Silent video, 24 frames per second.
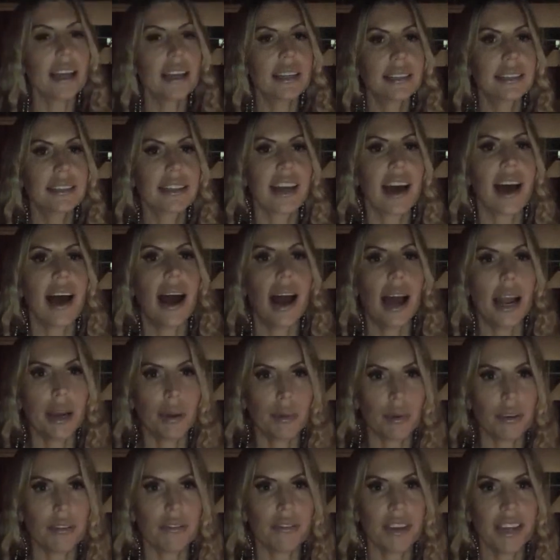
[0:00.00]
It's the
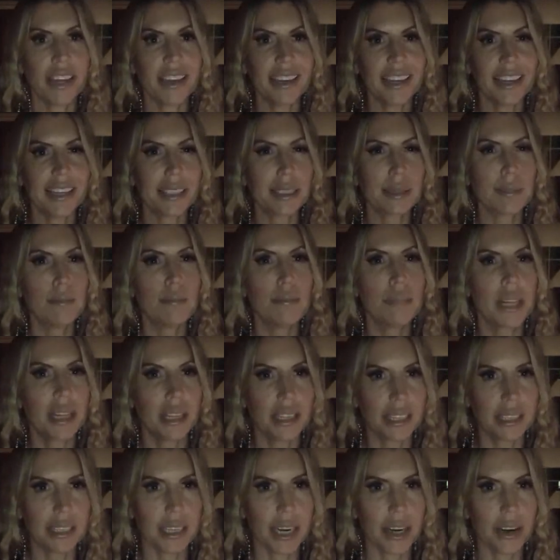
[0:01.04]
Hierophant, it's
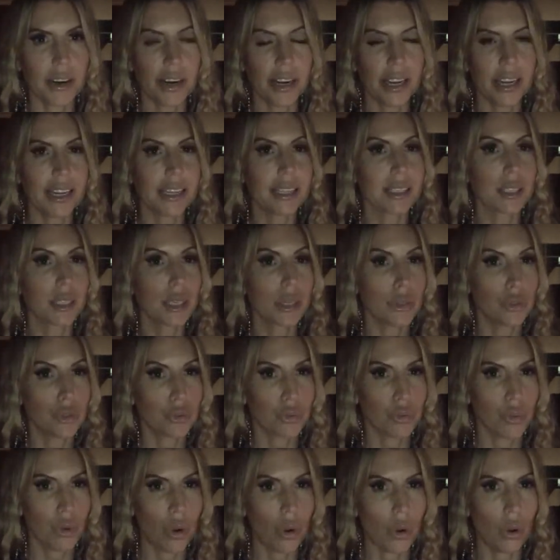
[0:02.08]
military, it's
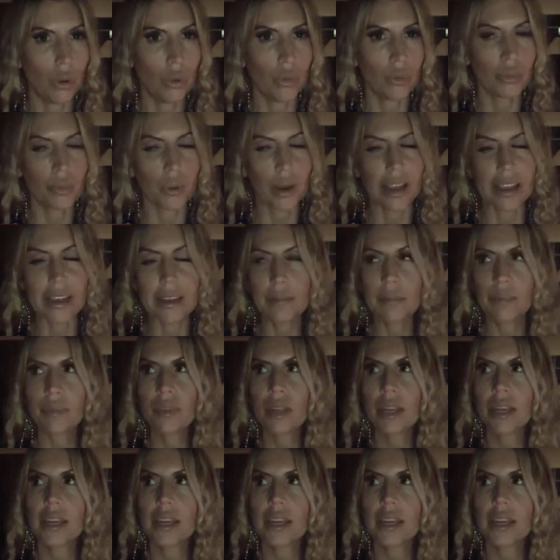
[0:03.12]
control, right?